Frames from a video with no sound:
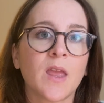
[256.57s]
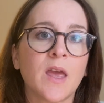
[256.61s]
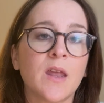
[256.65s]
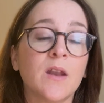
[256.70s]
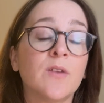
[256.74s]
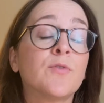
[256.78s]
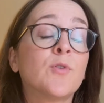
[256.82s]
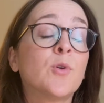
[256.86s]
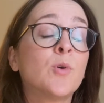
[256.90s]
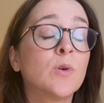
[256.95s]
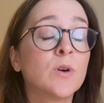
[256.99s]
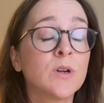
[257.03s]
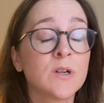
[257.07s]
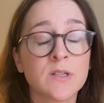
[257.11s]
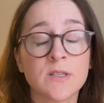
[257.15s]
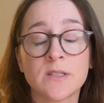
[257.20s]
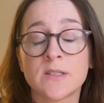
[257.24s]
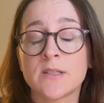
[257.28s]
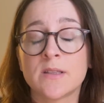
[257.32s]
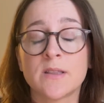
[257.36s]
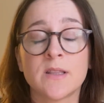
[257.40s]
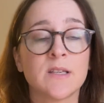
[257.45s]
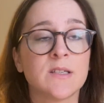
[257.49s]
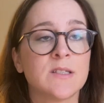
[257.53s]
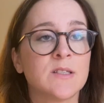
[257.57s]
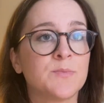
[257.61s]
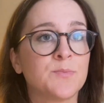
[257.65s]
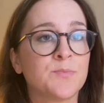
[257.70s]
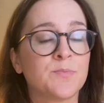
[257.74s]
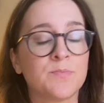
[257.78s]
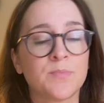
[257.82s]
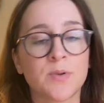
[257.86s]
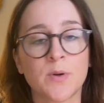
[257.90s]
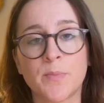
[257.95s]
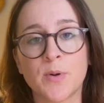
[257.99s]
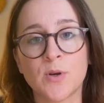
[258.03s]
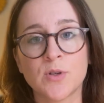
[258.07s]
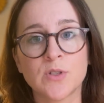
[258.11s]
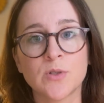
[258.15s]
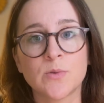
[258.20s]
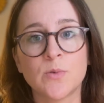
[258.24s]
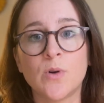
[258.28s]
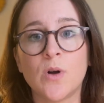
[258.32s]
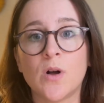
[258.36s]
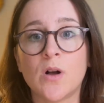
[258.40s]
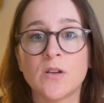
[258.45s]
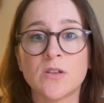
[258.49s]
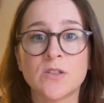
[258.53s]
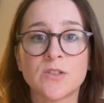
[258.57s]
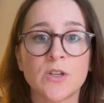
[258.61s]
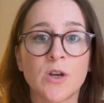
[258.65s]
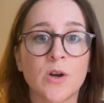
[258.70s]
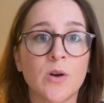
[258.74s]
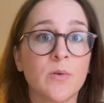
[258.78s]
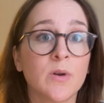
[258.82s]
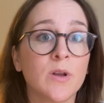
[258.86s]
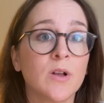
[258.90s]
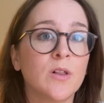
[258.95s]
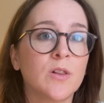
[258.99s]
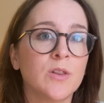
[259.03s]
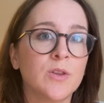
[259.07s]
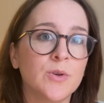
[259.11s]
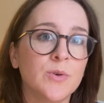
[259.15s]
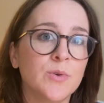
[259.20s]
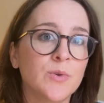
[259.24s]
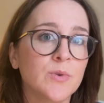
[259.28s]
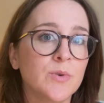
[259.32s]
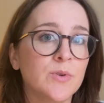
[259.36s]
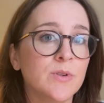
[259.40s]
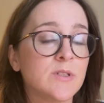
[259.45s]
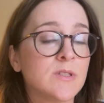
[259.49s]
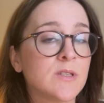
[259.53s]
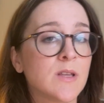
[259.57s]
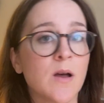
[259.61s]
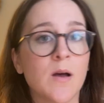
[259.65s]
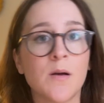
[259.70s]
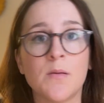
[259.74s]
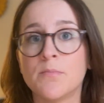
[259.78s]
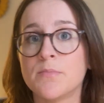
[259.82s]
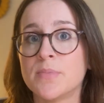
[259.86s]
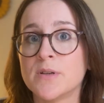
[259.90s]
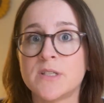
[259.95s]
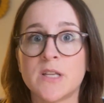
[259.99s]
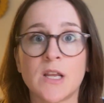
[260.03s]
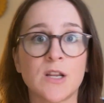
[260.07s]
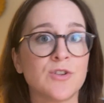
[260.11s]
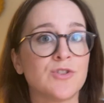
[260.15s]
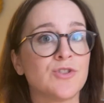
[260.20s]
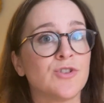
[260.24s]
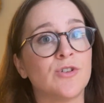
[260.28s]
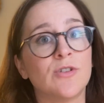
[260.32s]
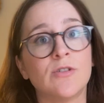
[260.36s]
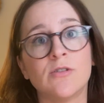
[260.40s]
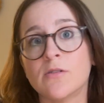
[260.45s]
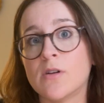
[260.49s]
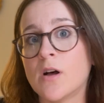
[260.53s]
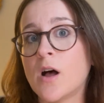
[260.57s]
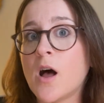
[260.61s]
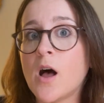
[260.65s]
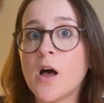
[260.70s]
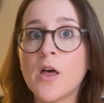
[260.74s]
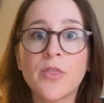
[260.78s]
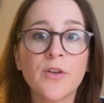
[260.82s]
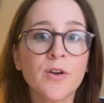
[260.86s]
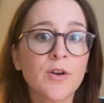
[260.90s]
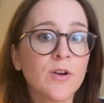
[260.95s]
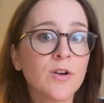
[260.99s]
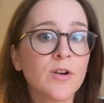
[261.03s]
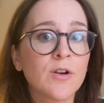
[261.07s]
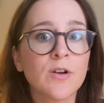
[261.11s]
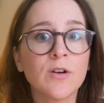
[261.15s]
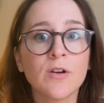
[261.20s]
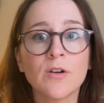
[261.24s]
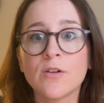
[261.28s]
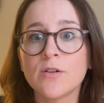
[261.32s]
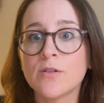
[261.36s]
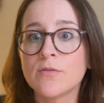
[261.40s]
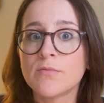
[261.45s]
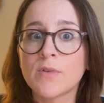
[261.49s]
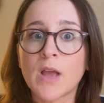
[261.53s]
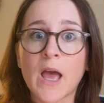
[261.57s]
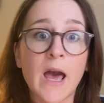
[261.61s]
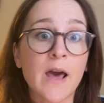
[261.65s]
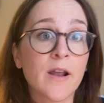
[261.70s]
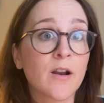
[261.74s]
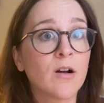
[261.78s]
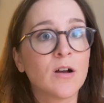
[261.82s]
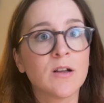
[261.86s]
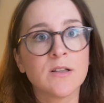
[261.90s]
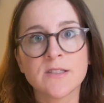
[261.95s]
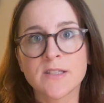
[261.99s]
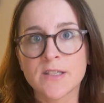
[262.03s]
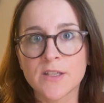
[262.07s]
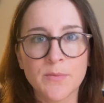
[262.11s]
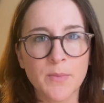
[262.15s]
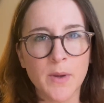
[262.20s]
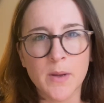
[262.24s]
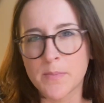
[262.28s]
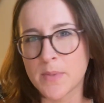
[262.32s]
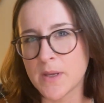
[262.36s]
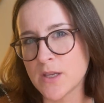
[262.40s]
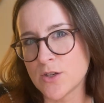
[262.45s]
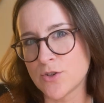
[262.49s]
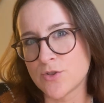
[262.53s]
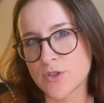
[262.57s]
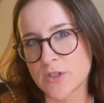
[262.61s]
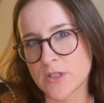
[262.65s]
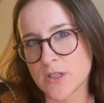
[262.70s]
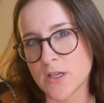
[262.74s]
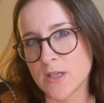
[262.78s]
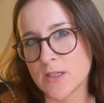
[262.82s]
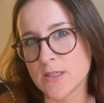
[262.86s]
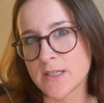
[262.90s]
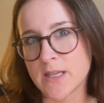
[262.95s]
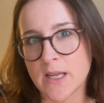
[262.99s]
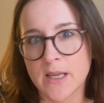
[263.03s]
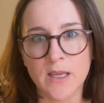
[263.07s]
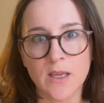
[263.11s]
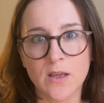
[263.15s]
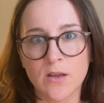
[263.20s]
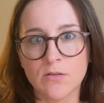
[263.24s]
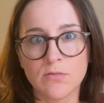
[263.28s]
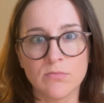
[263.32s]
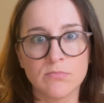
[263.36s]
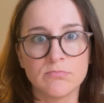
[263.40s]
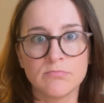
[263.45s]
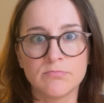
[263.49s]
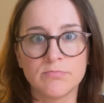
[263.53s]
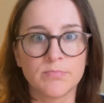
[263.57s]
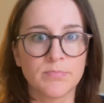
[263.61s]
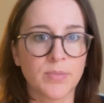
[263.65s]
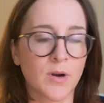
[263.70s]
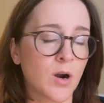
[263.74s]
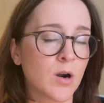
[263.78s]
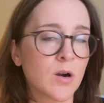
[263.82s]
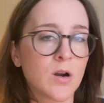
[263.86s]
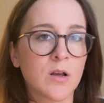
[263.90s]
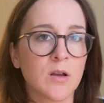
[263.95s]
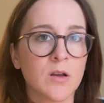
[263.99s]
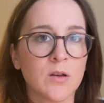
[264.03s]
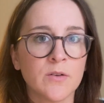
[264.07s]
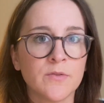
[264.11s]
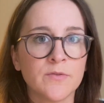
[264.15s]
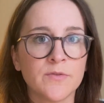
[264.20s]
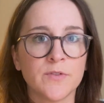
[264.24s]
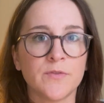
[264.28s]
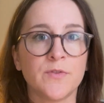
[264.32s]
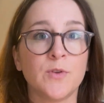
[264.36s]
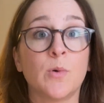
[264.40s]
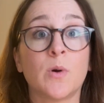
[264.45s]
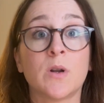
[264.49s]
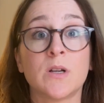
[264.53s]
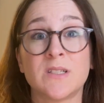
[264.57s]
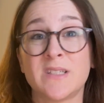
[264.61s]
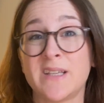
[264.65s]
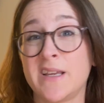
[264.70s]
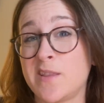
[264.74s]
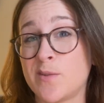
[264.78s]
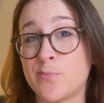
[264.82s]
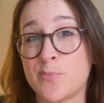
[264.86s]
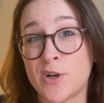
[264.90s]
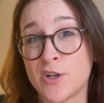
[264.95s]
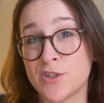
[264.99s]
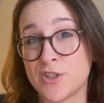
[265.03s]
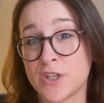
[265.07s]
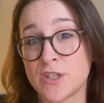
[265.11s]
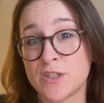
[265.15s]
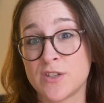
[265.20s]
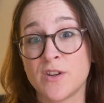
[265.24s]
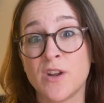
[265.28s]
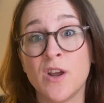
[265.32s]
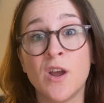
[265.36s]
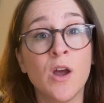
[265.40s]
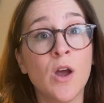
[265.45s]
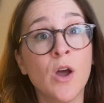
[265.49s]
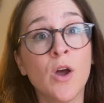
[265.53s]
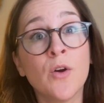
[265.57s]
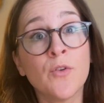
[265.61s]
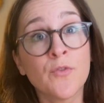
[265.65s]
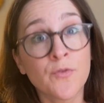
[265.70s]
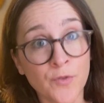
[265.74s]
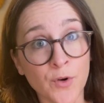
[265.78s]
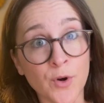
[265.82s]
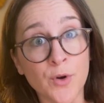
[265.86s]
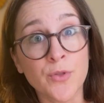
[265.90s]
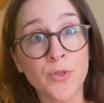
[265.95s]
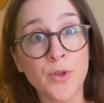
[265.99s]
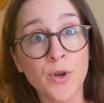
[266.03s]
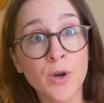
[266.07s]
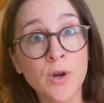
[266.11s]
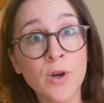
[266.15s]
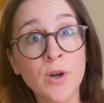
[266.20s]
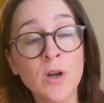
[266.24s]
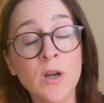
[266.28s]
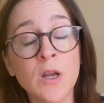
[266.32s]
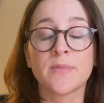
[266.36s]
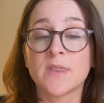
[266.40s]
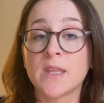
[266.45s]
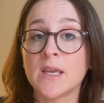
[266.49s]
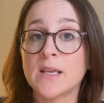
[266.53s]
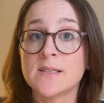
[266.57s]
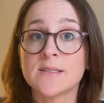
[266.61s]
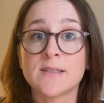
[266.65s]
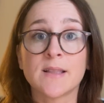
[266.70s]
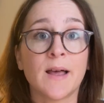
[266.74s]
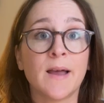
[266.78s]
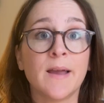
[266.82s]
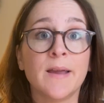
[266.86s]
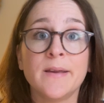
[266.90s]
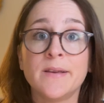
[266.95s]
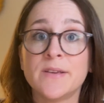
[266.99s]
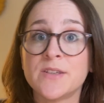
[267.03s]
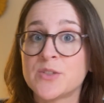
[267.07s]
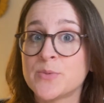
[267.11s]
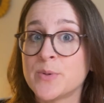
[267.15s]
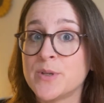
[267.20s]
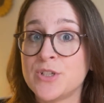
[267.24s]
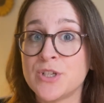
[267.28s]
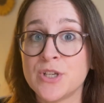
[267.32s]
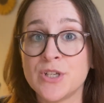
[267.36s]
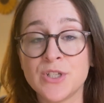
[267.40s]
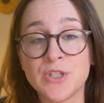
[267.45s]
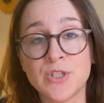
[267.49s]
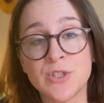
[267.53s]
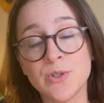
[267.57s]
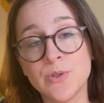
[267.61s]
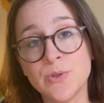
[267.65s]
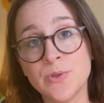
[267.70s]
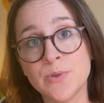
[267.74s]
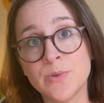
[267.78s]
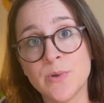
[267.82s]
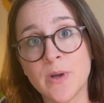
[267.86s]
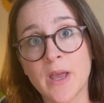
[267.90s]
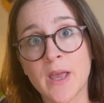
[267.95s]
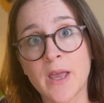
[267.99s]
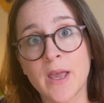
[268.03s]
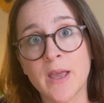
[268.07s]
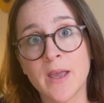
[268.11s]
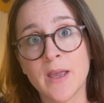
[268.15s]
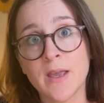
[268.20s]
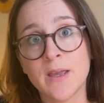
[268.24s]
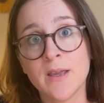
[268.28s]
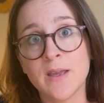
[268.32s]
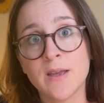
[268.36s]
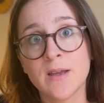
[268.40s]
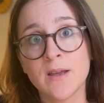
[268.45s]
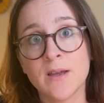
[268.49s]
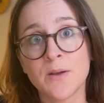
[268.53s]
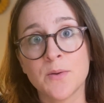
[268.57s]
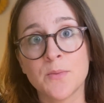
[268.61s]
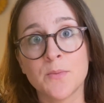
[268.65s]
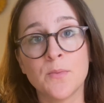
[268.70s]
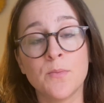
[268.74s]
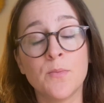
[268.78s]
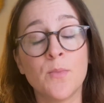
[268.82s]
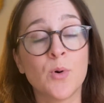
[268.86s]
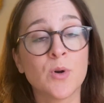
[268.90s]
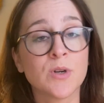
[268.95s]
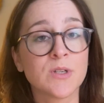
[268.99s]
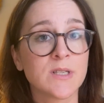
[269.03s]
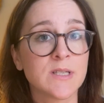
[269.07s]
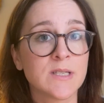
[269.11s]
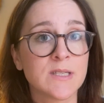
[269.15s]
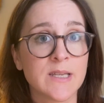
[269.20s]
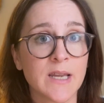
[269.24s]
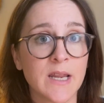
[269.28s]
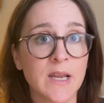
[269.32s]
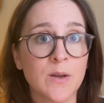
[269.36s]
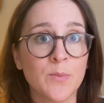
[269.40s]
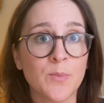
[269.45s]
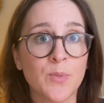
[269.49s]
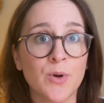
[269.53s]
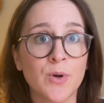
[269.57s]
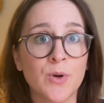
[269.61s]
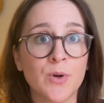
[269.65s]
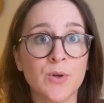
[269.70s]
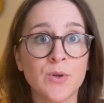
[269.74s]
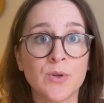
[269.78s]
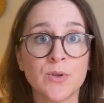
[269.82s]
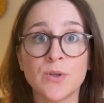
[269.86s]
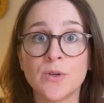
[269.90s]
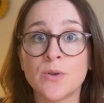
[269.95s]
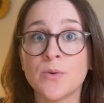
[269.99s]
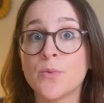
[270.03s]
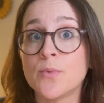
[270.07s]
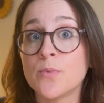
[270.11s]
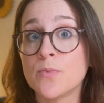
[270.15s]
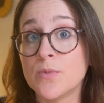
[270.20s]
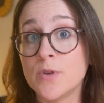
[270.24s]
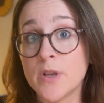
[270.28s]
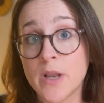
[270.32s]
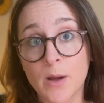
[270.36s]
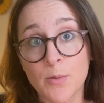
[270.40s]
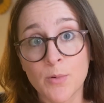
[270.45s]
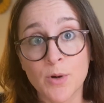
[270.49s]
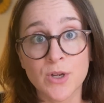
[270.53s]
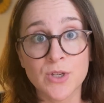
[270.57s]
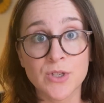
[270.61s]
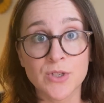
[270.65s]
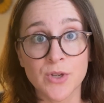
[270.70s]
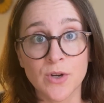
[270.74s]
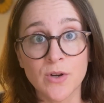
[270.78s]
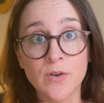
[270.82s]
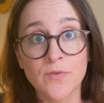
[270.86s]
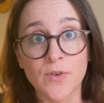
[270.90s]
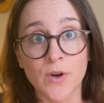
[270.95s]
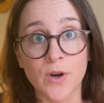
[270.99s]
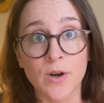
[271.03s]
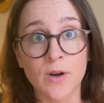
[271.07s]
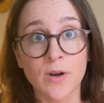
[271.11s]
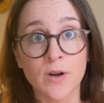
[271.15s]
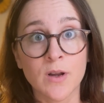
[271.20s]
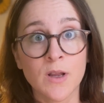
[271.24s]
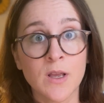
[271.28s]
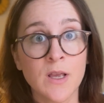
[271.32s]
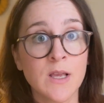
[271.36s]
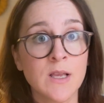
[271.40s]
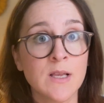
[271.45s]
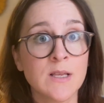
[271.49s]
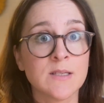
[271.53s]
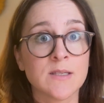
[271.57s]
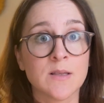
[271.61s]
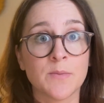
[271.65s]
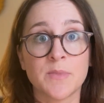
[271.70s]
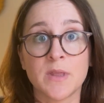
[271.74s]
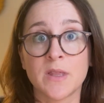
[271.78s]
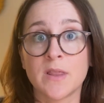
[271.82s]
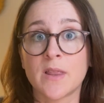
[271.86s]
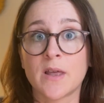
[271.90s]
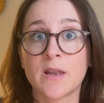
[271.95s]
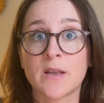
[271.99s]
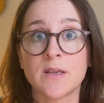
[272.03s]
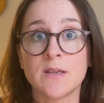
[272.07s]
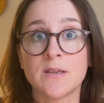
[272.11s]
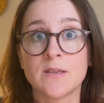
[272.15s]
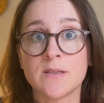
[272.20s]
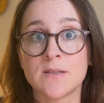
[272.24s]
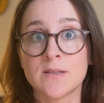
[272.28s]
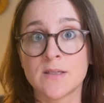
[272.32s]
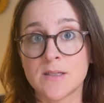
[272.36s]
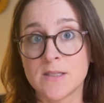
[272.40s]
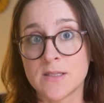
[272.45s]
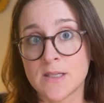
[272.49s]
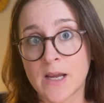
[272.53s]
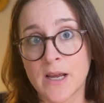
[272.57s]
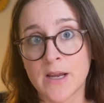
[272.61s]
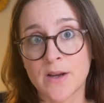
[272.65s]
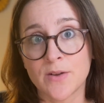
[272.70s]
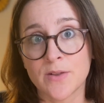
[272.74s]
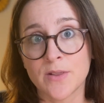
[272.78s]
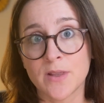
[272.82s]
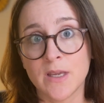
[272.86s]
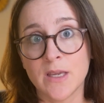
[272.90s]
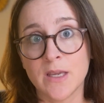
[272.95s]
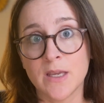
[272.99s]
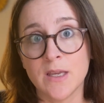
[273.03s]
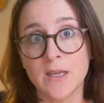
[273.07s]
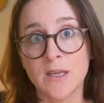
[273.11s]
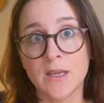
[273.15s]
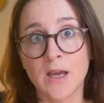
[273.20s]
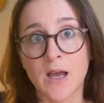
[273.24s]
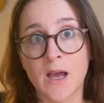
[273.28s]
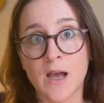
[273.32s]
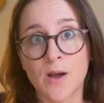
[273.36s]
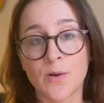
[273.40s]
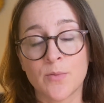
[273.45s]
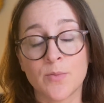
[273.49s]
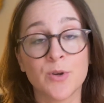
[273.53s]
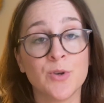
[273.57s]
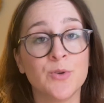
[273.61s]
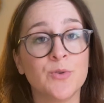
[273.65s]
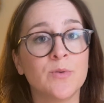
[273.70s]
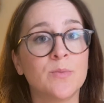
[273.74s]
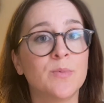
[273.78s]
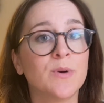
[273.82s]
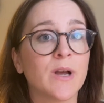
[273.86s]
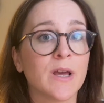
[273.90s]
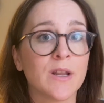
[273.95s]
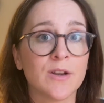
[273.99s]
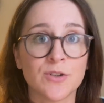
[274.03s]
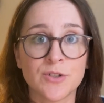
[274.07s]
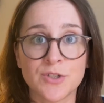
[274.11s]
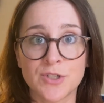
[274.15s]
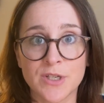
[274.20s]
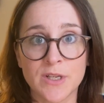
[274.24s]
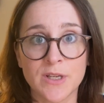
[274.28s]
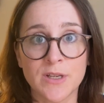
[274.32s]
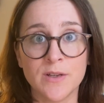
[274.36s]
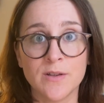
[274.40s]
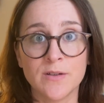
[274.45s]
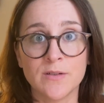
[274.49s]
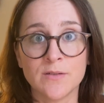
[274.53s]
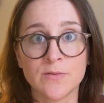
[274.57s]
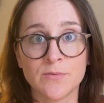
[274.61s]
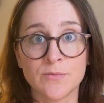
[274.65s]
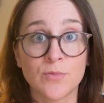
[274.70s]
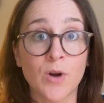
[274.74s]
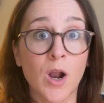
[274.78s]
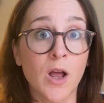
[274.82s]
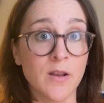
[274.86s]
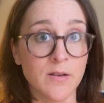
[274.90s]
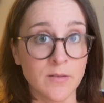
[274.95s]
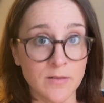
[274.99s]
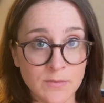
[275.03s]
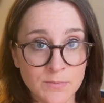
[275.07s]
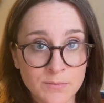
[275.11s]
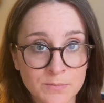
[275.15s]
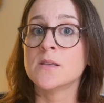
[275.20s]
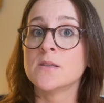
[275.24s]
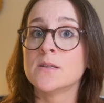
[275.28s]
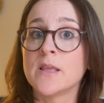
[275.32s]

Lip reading: And of course, this proposal will also include some potential other add-ons that you might be interested in taking part of if you want to take the project further. Things like switching to a more sustainable network server, something that is entirely renewable energy run.